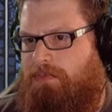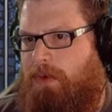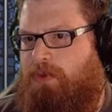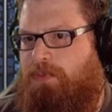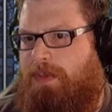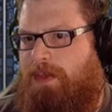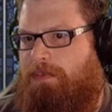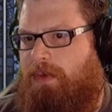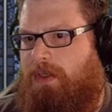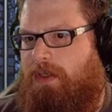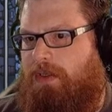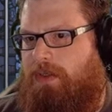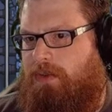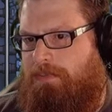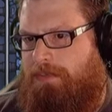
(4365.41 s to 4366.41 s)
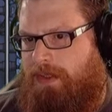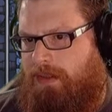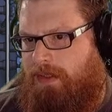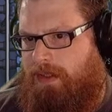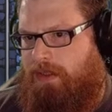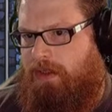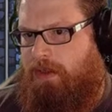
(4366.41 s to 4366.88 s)
Most people can do
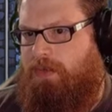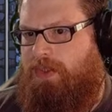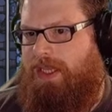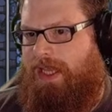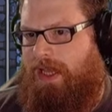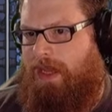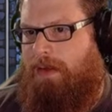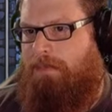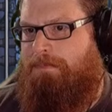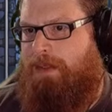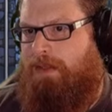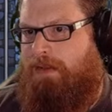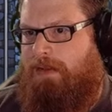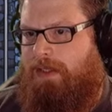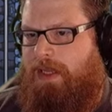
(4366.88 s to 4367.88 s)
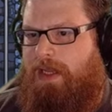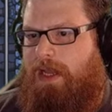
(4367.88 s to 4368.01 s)
building. Those that can't build